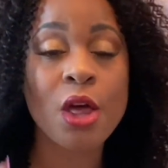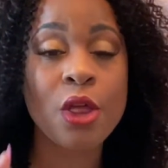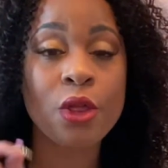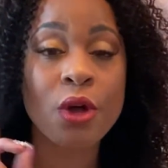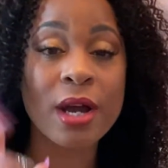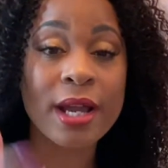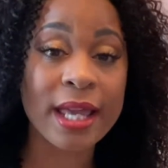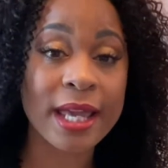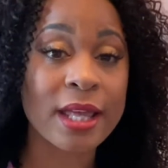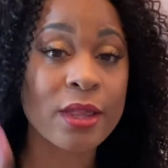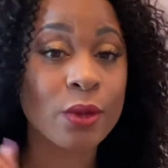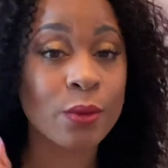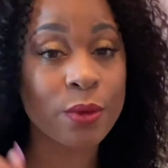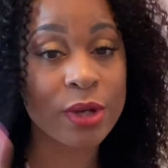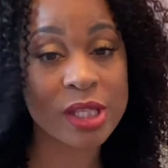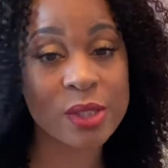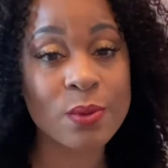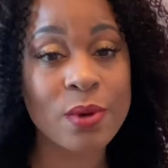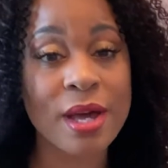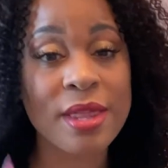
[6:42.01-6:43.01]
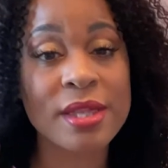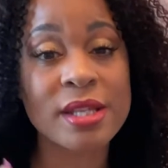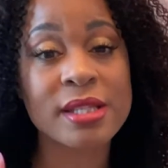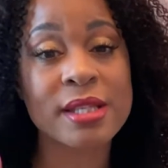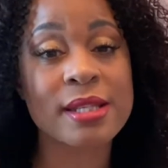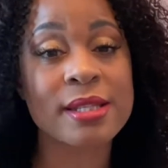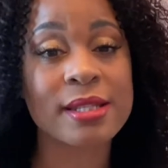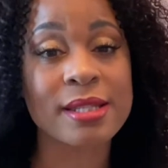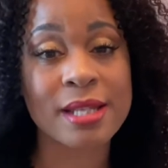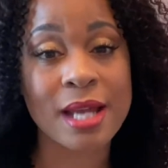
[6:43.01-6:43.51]
Again, the reason why this
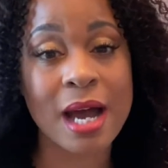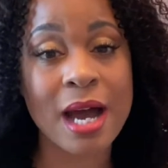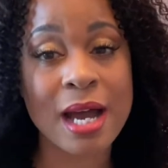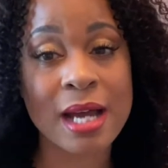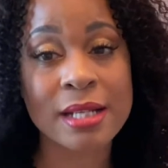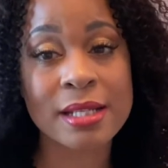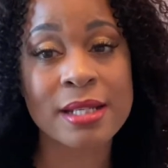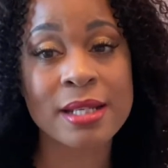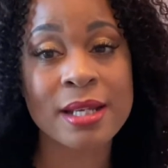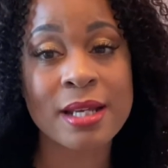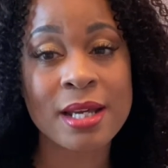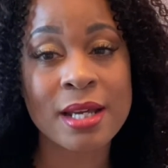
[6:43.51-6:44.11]
is not,